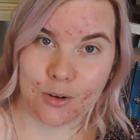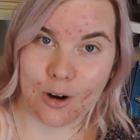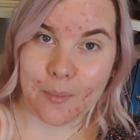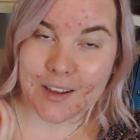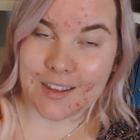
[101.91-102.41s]

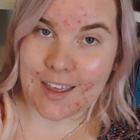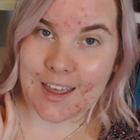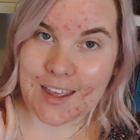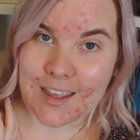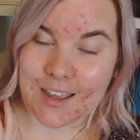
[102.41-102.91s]
comic
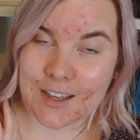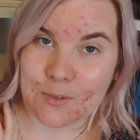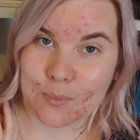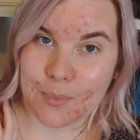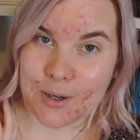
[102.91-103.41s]

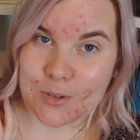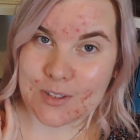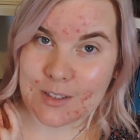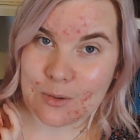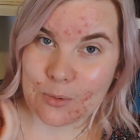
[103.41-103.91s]
and by New
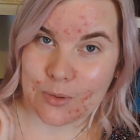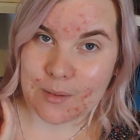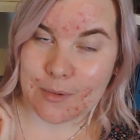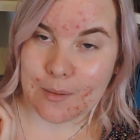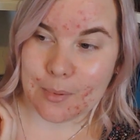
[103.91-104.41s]
Zealand
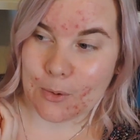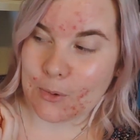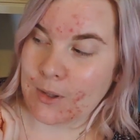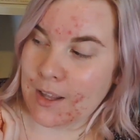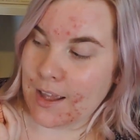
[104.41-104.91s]
author Murray
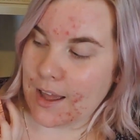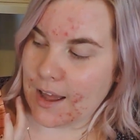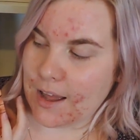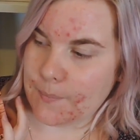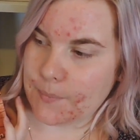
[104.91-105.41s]
Ball,
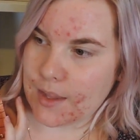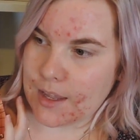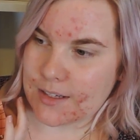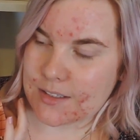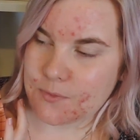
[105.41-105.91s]
and
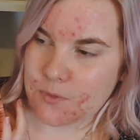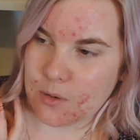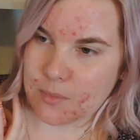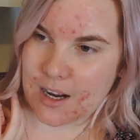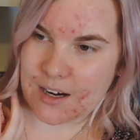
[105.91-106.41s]
it's
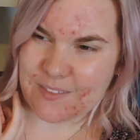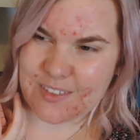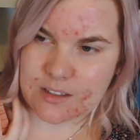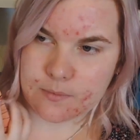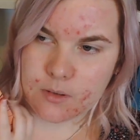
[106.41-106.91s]
from kind of
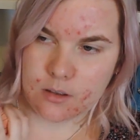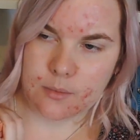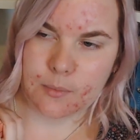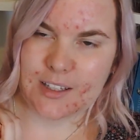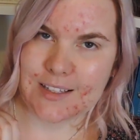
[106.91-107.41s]
the,
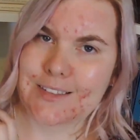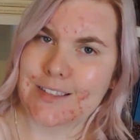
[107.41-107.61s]
I would guess,